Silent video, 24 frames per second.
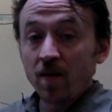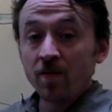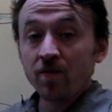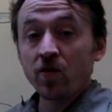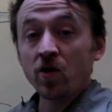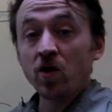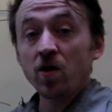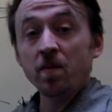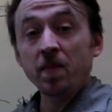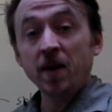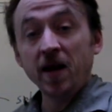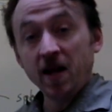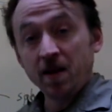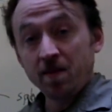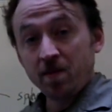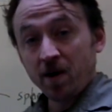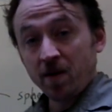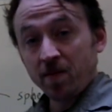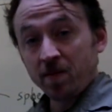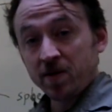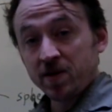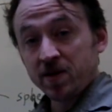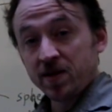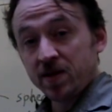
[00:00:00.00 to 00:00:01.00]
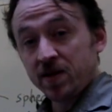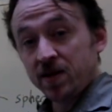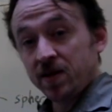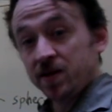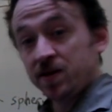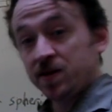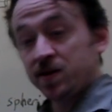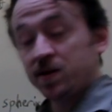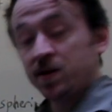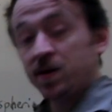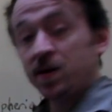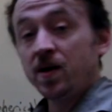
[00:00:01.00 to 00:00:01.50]
many
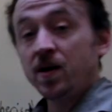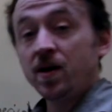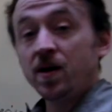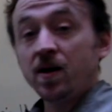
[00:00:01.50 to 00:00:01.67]
purposes,